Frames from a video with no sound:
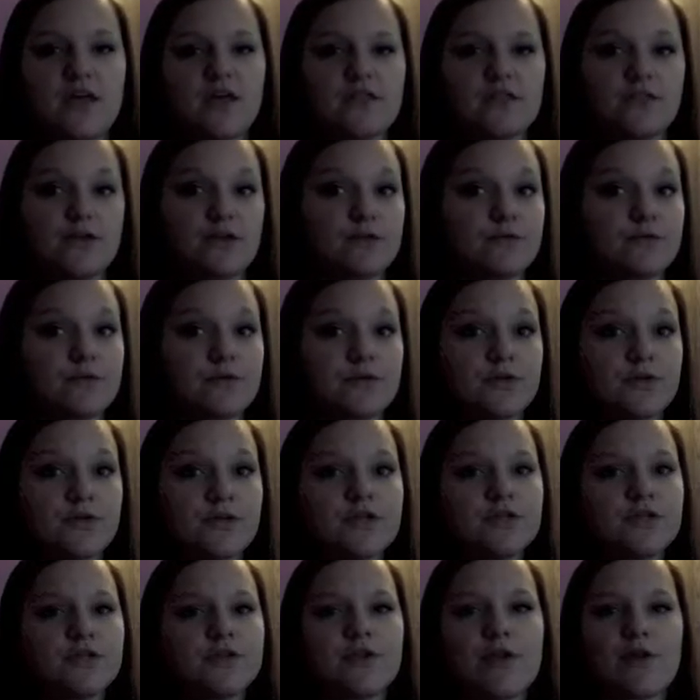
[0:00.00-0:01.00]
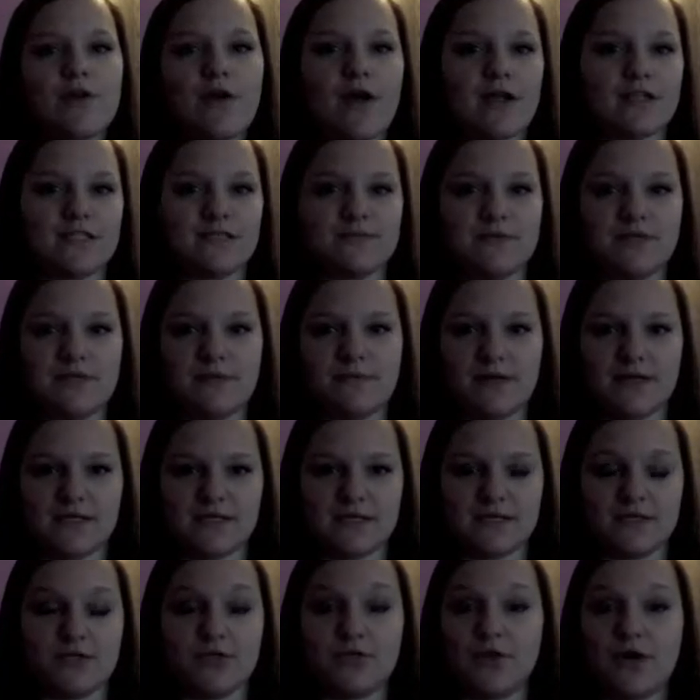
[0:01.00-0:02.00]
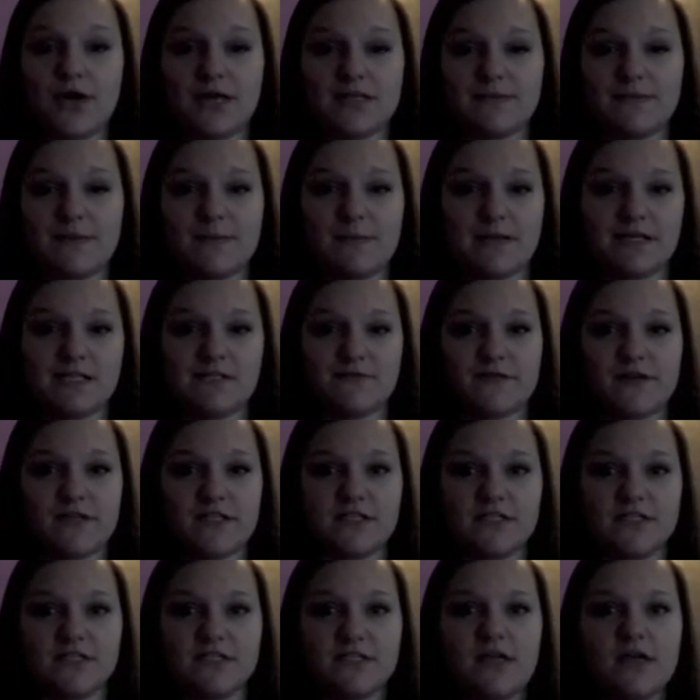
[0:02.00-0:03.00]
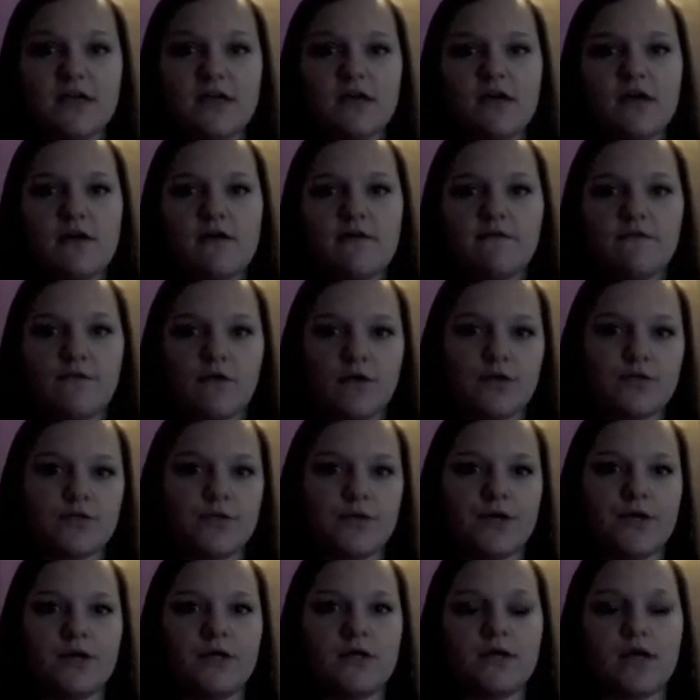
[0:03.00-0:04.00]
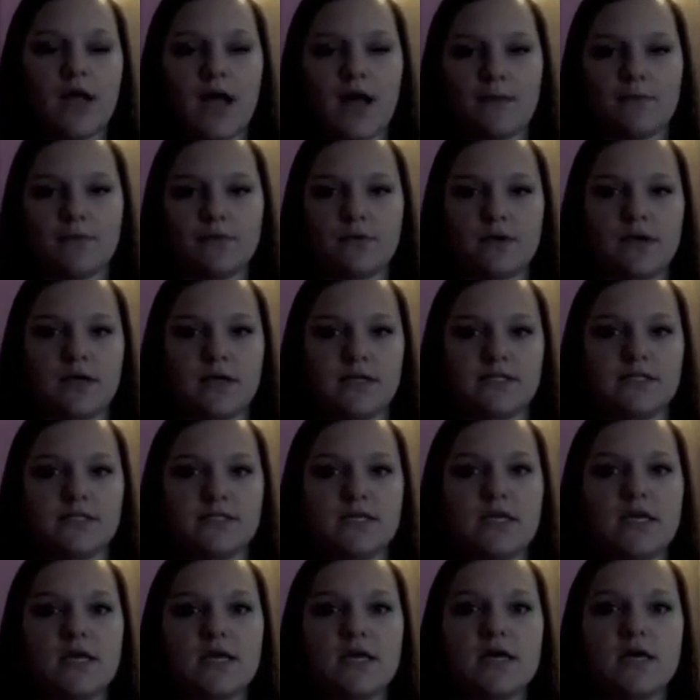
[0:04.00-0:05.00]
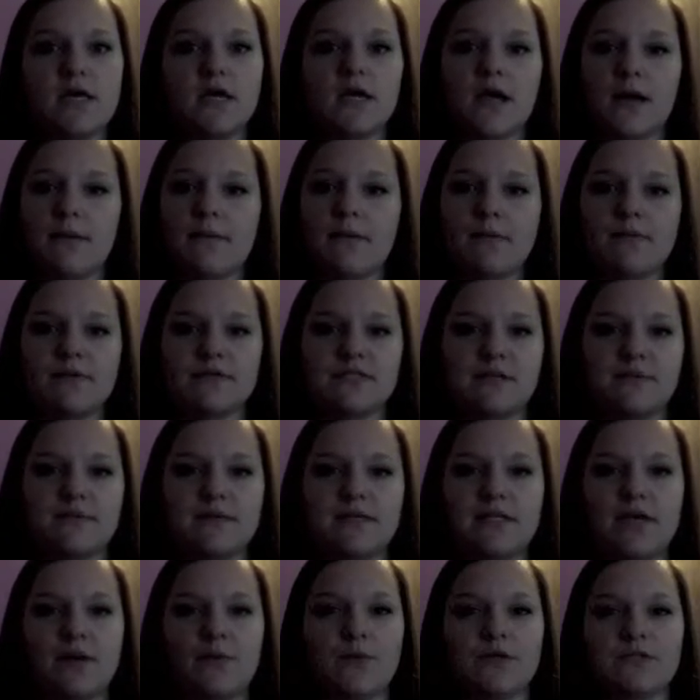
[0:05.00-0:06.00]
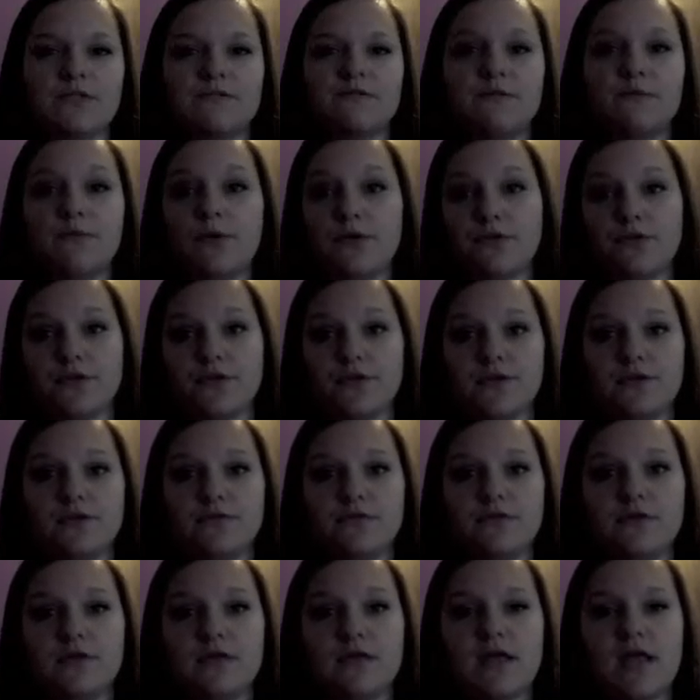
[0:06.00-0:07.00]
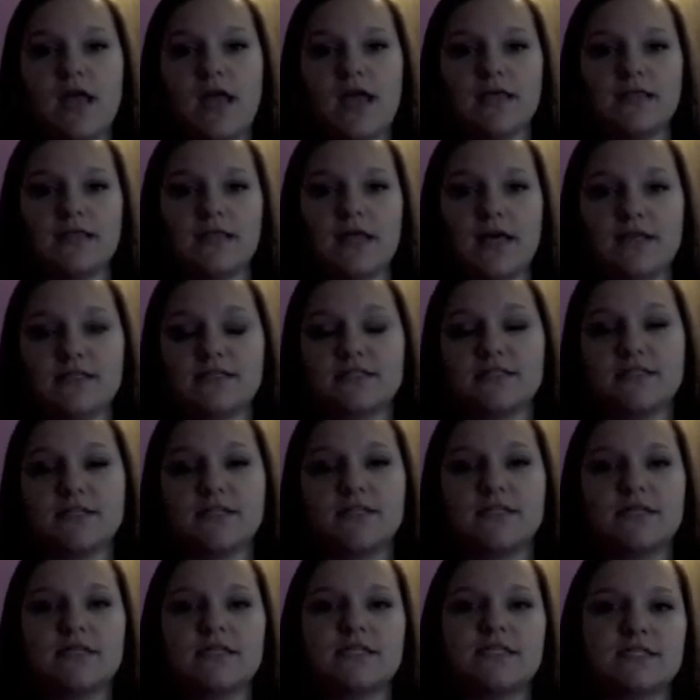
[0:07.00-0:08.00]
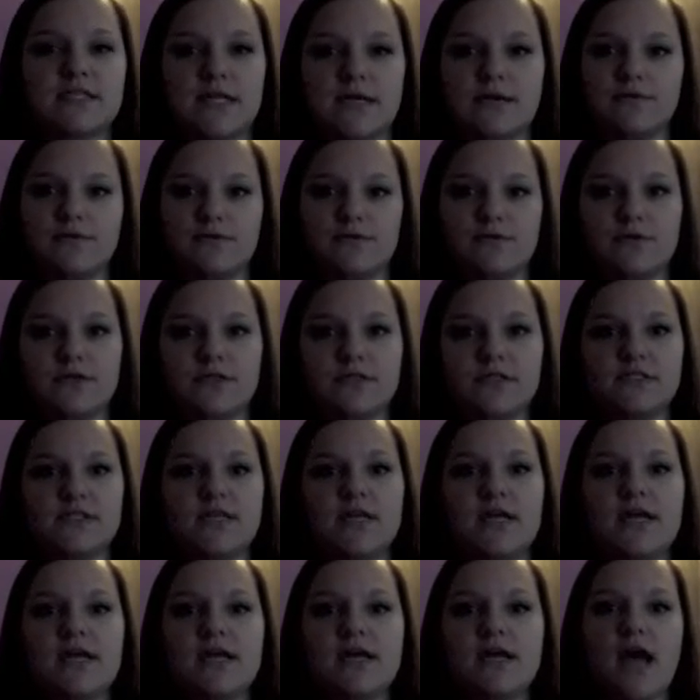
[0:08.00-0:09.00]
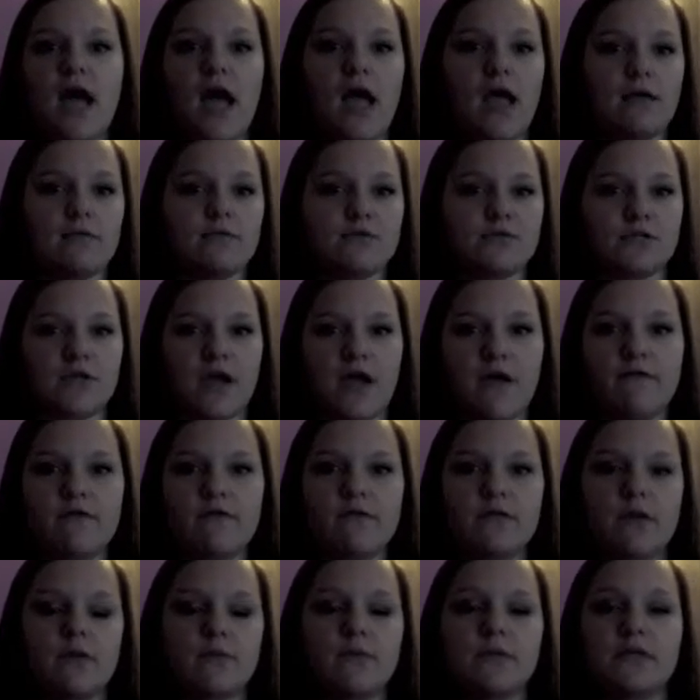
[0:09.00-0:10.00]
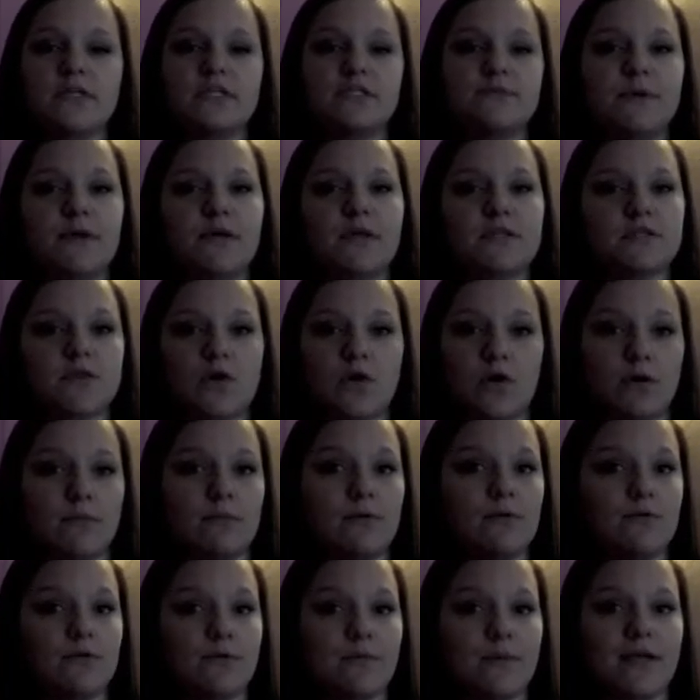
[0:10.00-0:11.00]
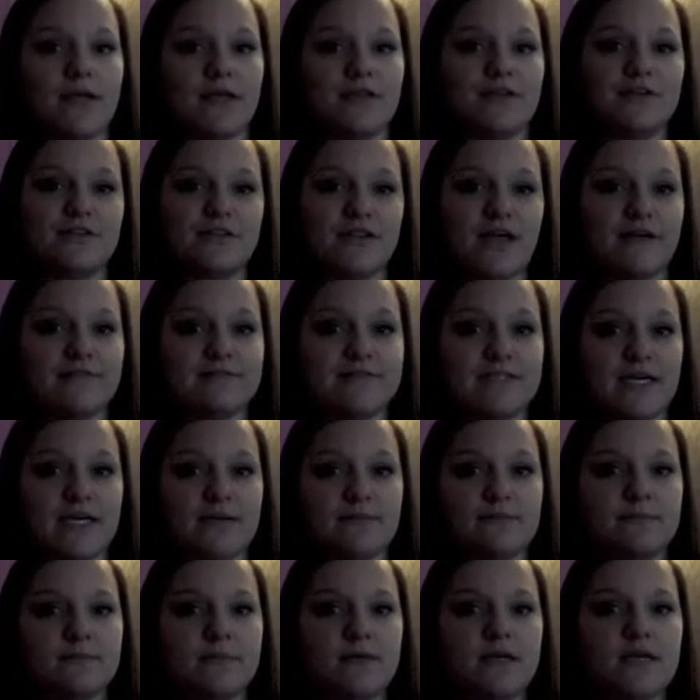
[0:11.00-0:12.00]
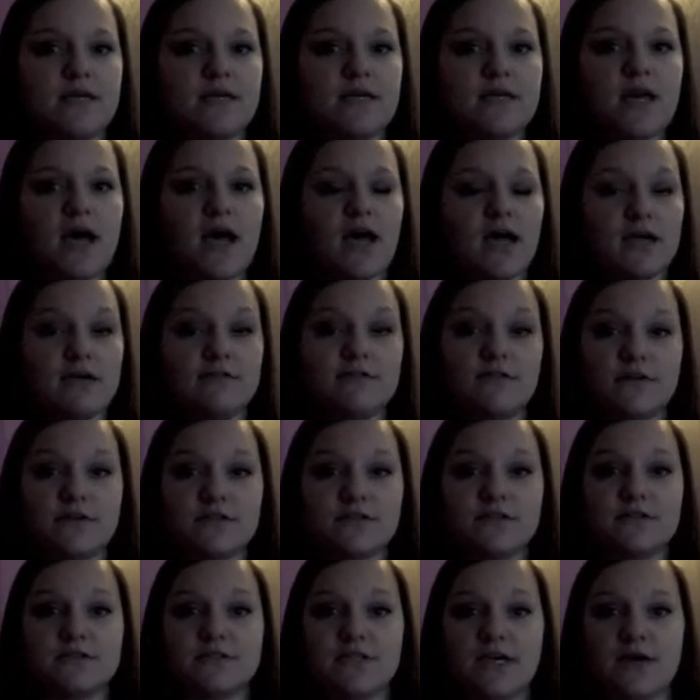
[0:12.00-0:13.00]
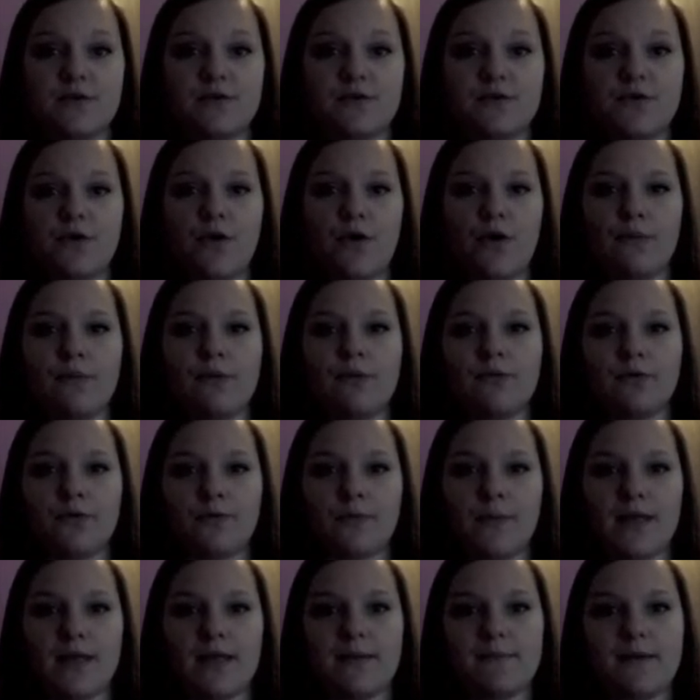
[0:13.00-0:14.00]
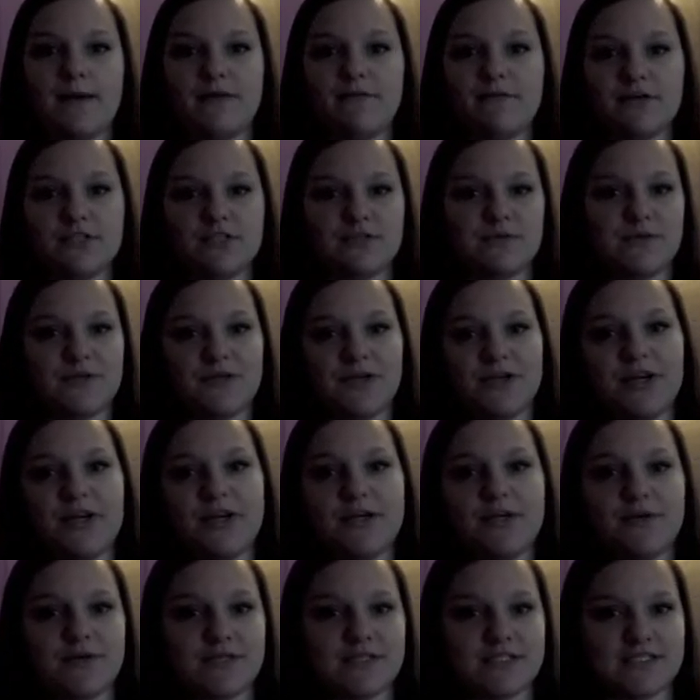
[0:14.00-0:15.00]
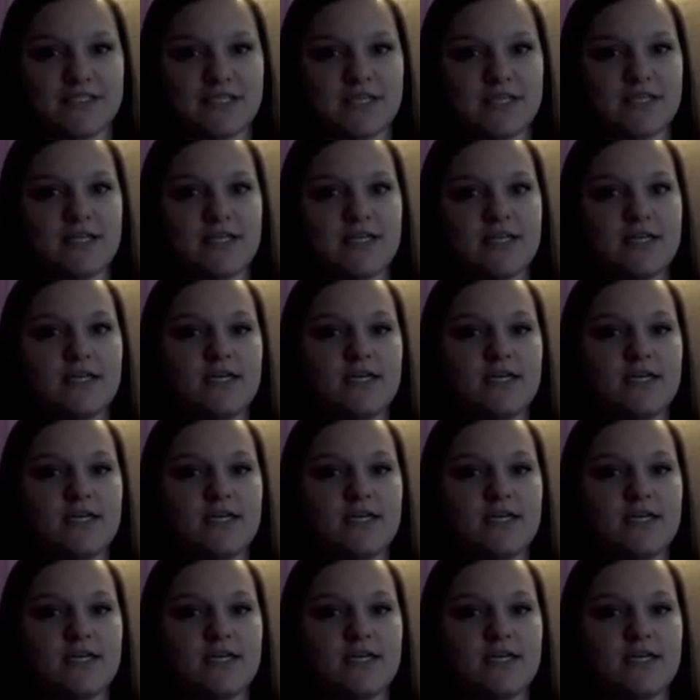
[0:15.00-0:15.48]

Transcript: Third rule, you don't have to be best friends. Fourth rule, compromise. Come up with something that works for both of you. And lastly, set rules. I am sure everyone will experience a horrible roommate in their lifetime. I have also dealt with a horrible roommate my freshman year at USD.